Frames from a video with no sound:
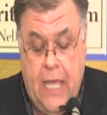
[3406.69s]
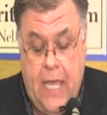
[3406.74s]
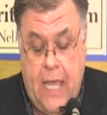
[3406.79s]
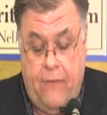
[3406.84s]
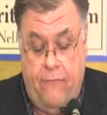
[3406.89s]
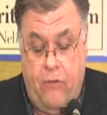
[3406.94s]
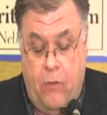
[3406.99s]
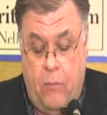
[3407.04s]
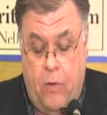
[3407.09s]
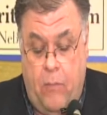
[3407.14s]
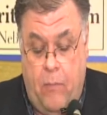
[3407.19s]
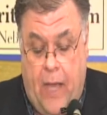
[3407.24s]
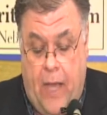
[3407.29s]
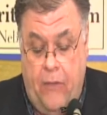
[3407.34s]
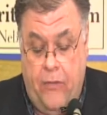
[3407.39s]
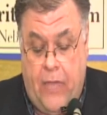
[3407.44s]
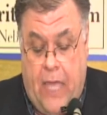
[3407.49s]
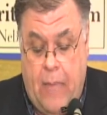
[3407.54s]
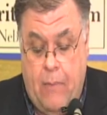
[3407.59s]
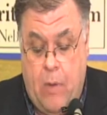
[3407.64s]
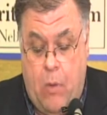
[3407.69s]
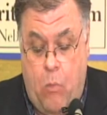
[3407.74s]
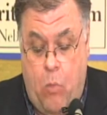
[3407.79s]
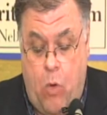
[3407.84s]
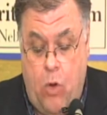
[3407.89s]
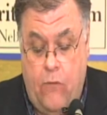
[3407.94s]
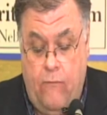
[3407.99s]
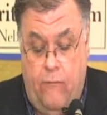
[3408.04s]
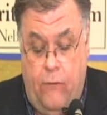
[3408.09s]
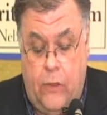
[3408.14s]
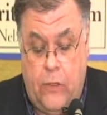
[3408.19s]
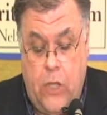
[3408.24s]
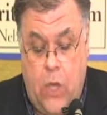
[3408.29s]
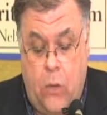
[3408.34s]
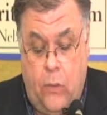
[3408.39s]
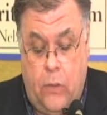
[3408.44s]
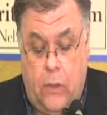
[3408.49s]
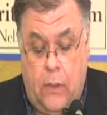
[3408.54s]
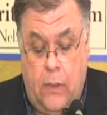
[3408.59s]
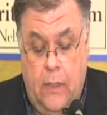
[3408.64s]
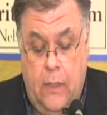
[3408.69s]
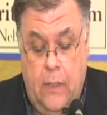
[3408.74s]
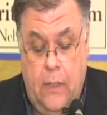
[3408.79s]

and from her mouth came a mournful yodel.